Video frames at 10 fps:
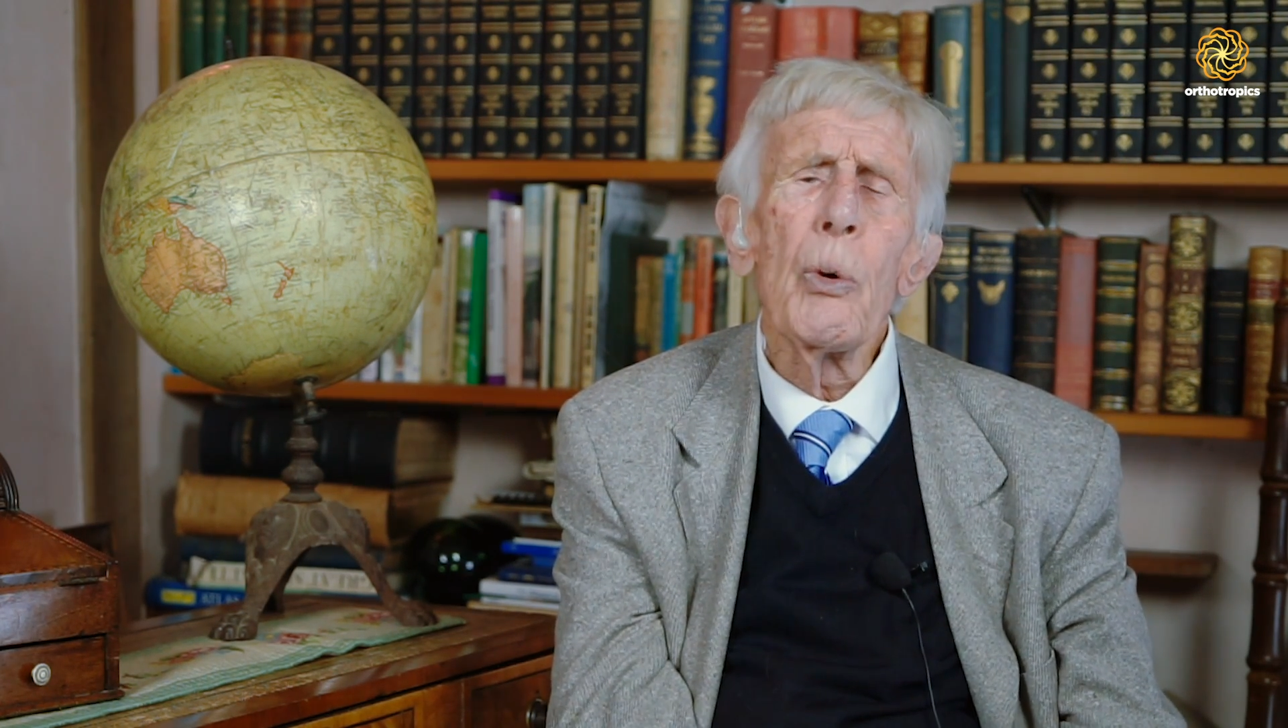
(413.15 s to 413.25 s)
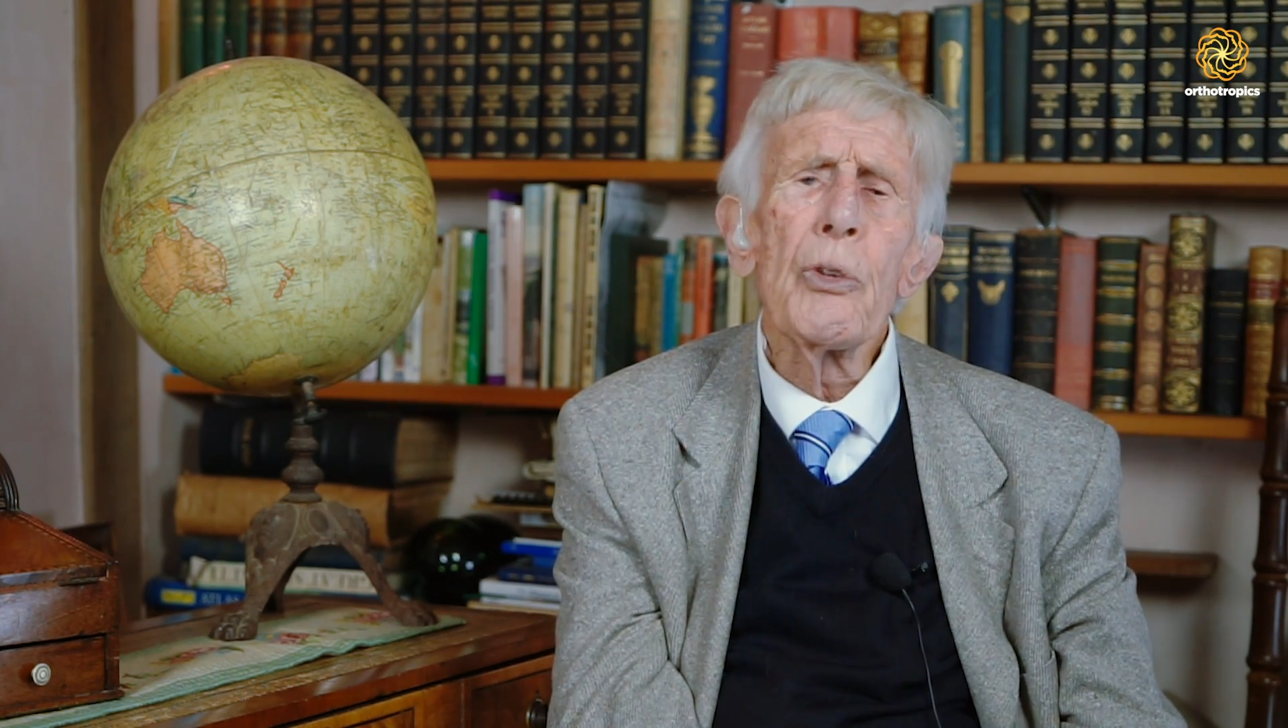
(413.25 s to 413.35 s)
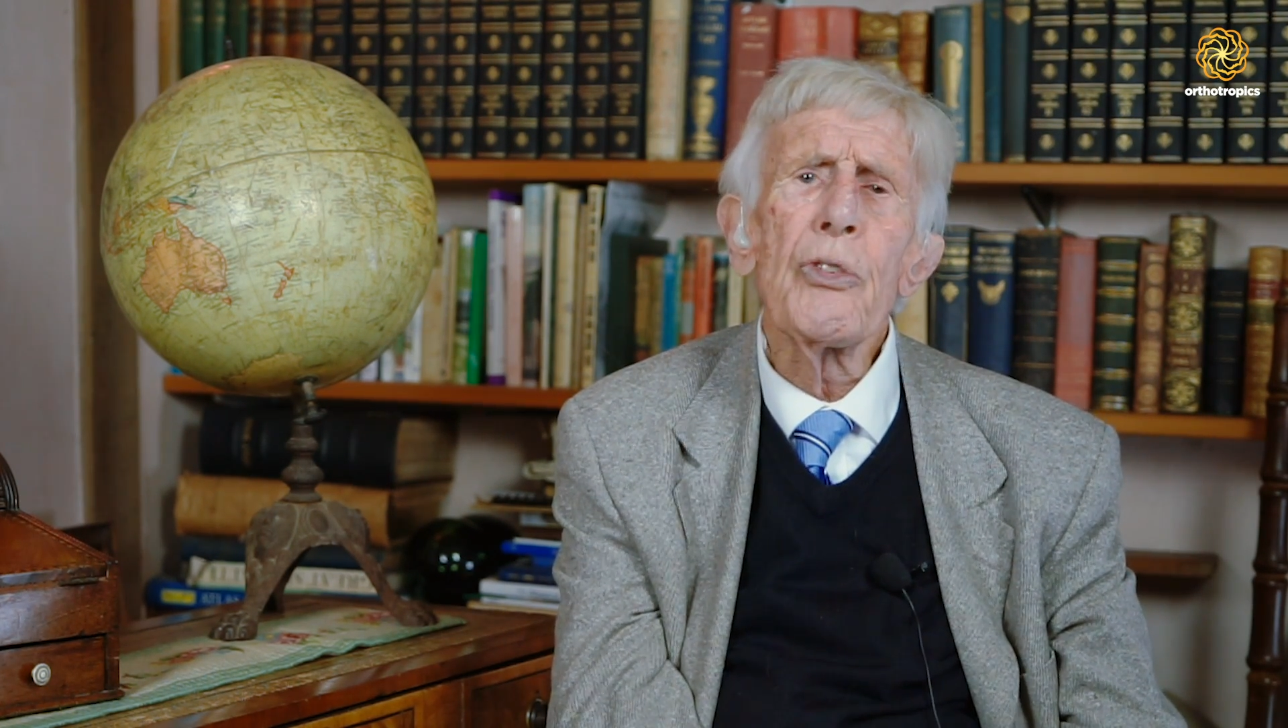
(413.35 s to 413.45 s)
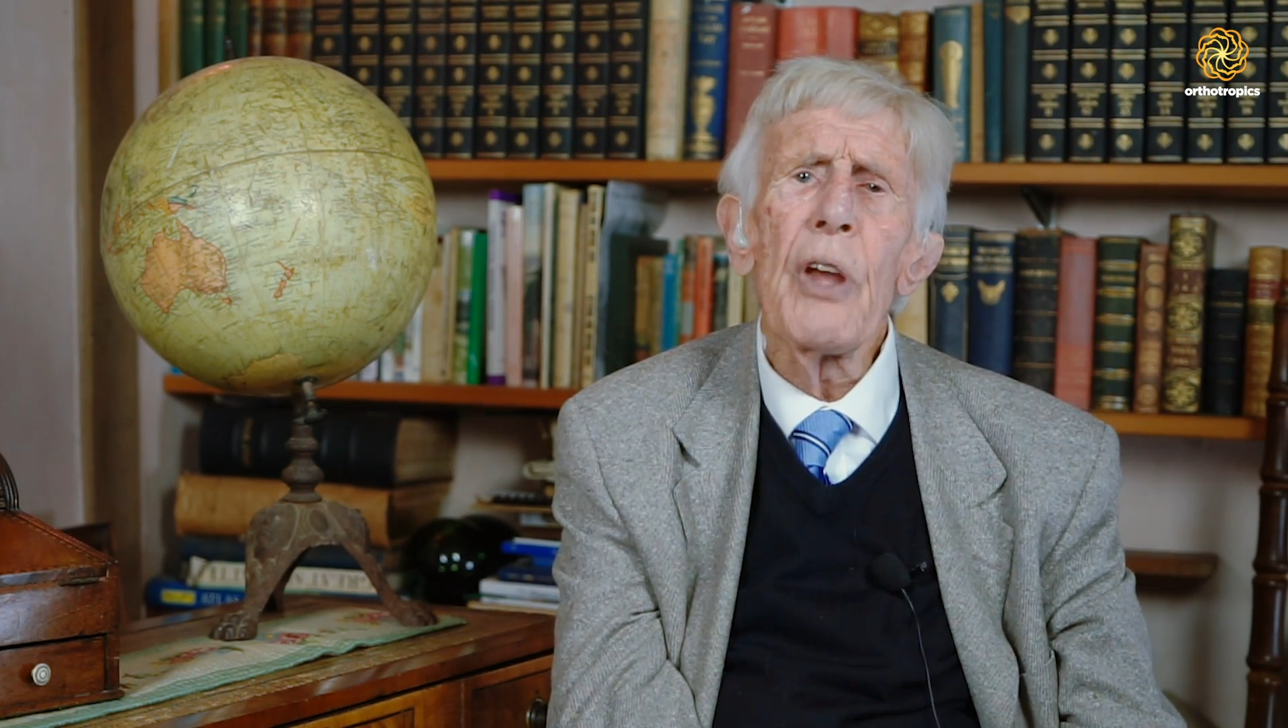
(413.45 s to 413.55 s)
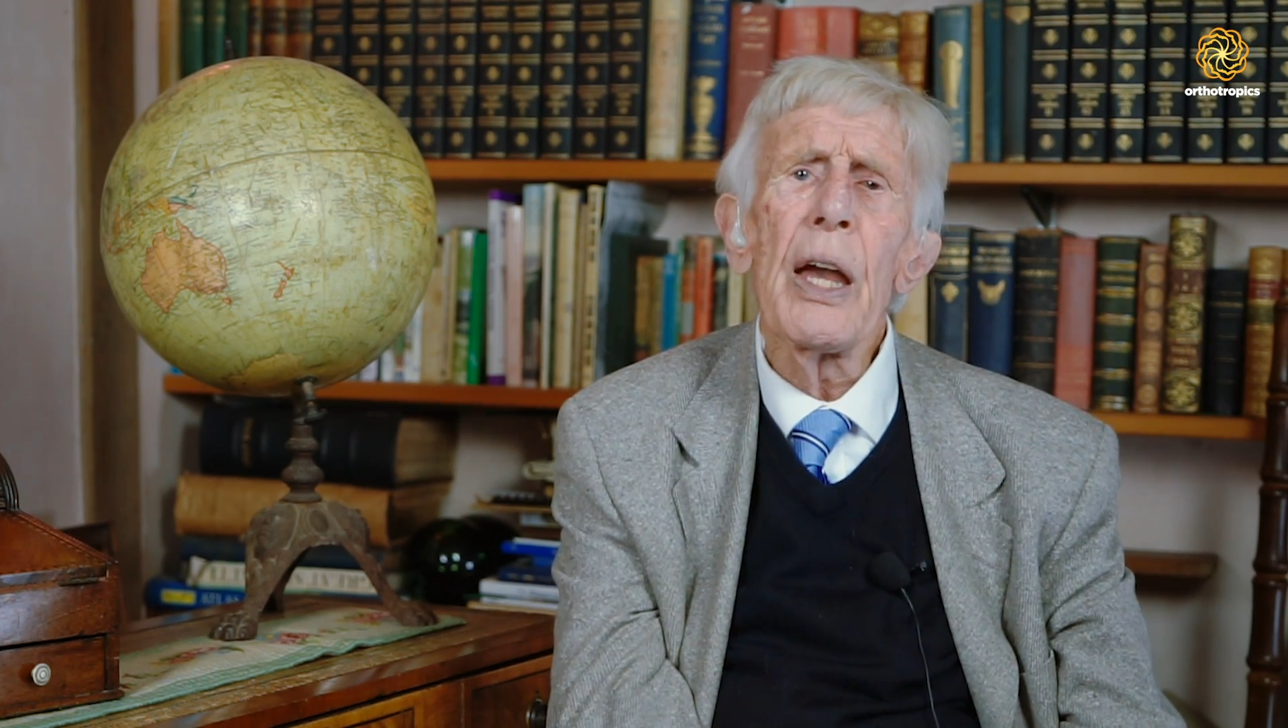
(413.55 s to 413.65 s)

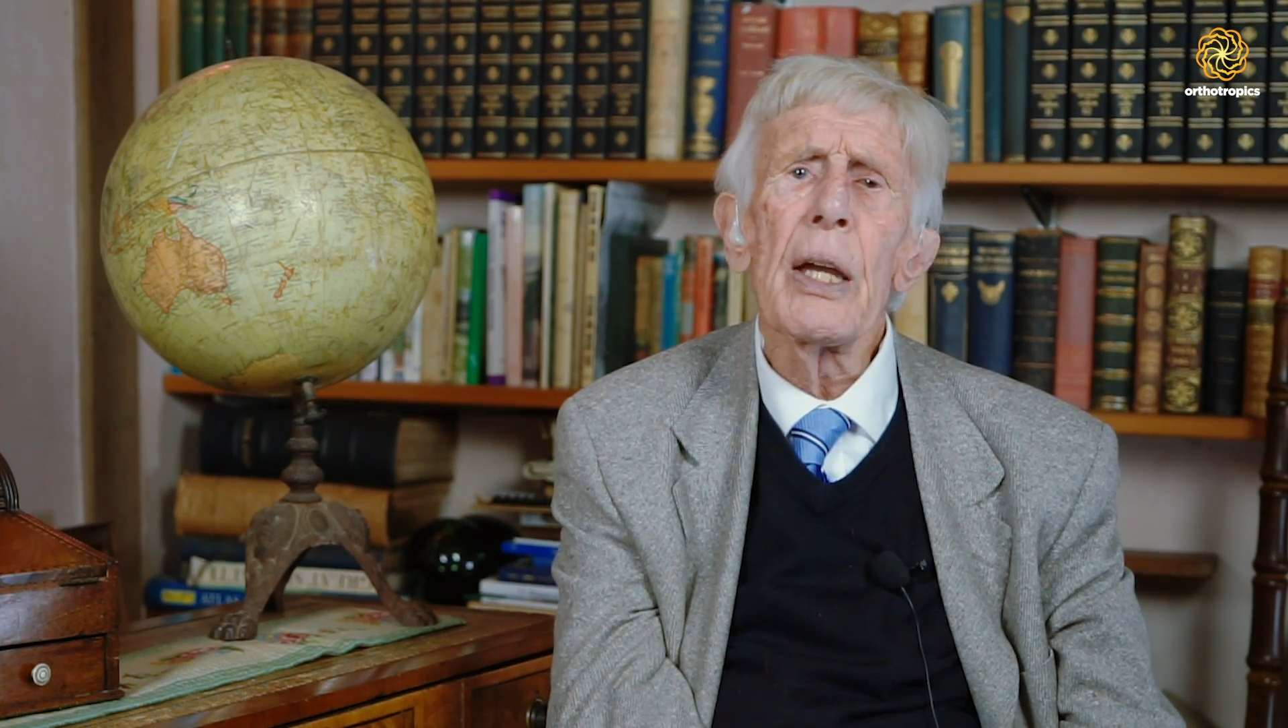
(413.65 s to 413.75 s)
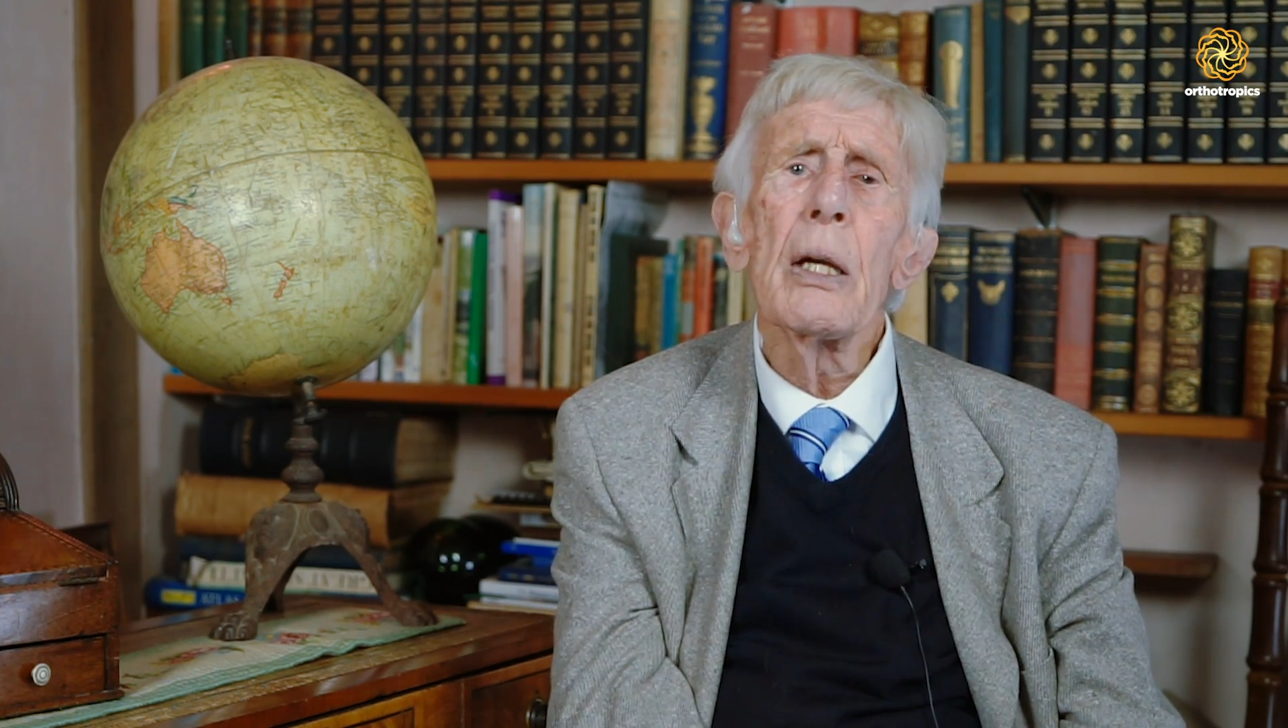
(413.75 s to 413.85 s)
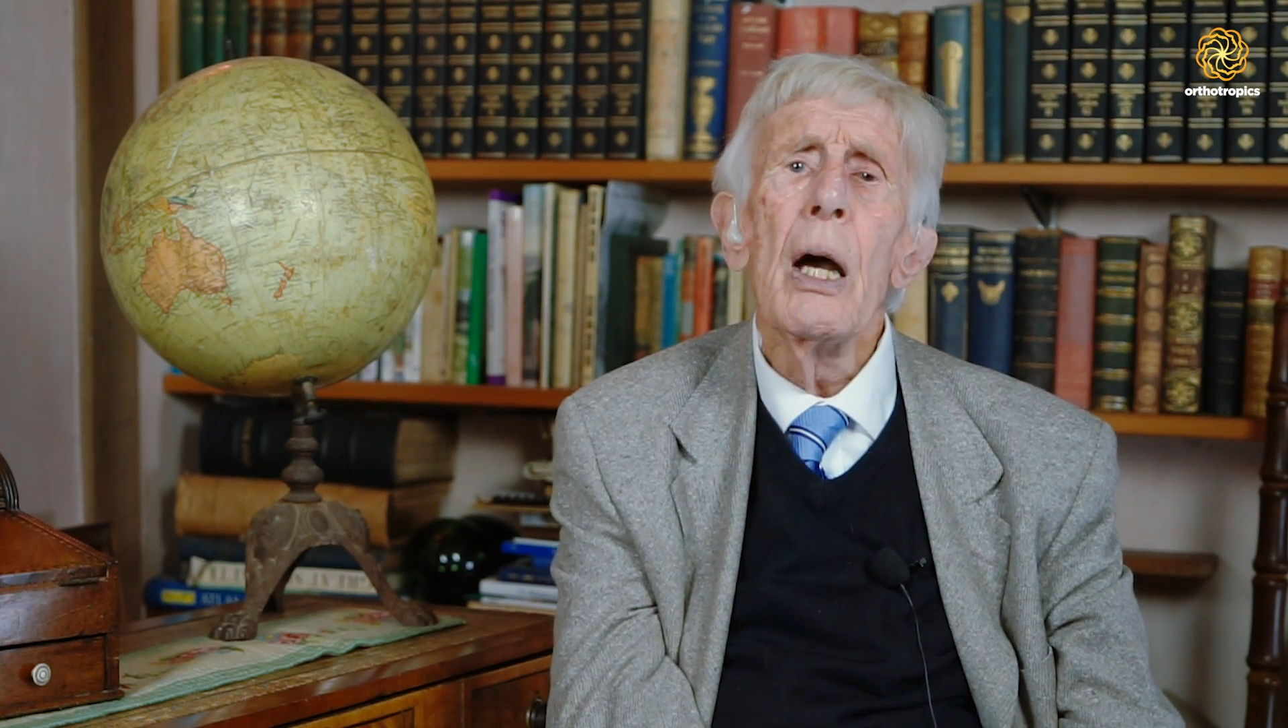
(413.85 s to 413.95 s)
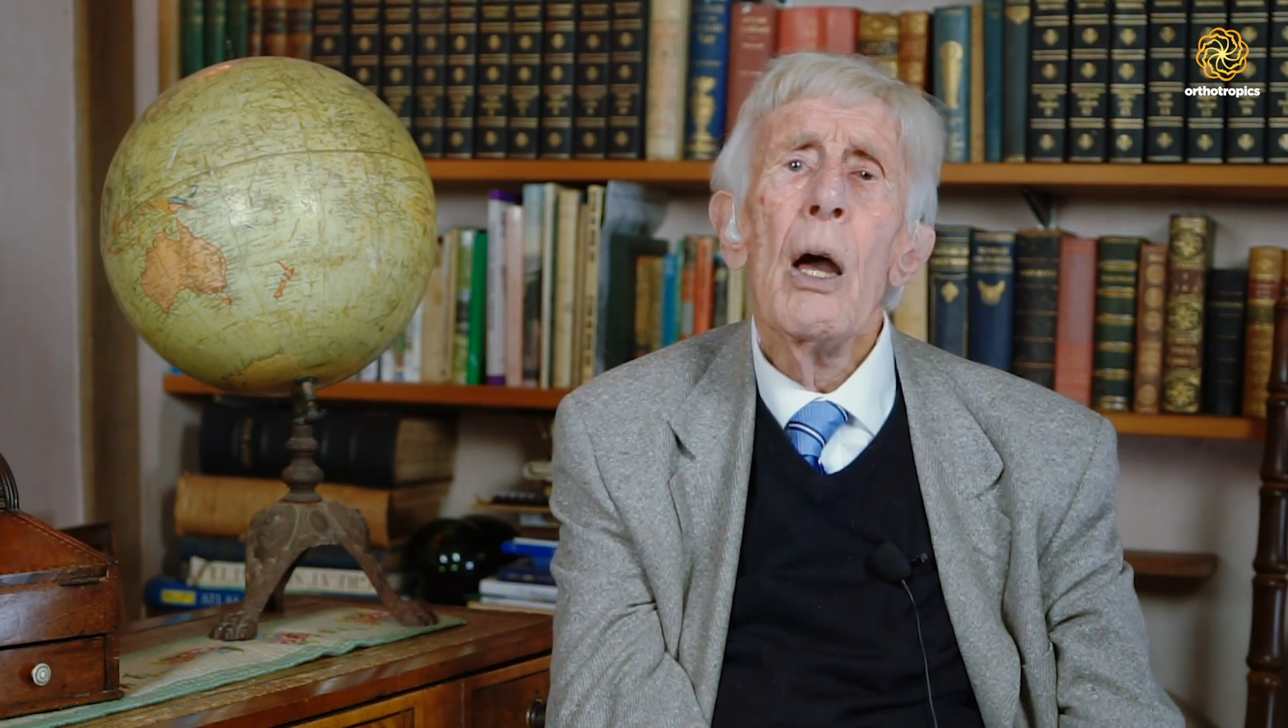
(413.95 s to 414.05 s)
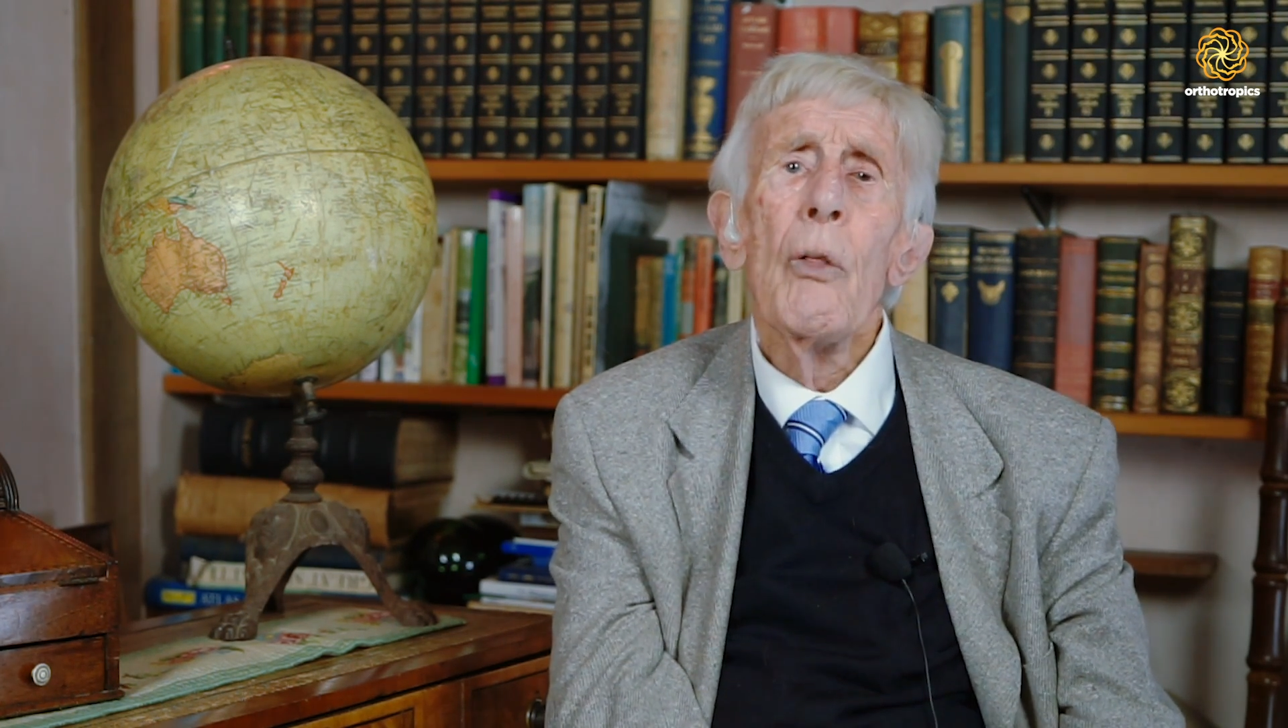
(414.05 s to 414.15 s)
was saying